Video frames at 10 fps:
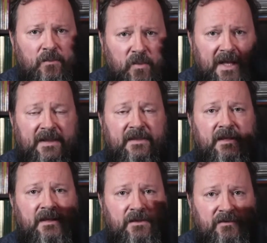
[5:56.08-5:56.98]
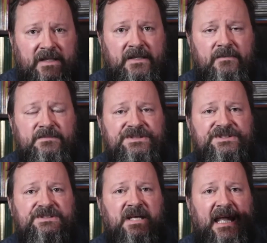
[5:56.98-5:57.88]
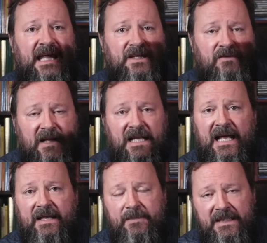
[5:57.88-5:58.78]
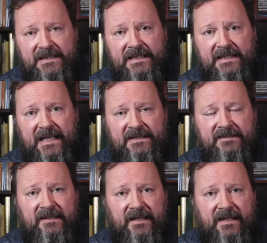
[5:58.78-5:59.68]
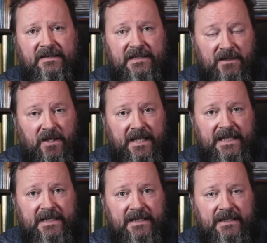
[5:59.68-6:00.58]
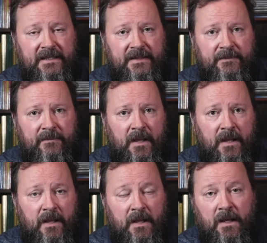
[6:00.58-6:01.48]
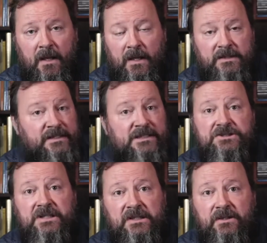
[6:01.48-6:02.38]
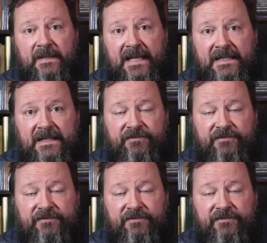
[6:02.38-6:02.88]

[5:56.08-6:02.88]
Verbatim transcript: with the rhythms and the reliability that that are needed. The digital domain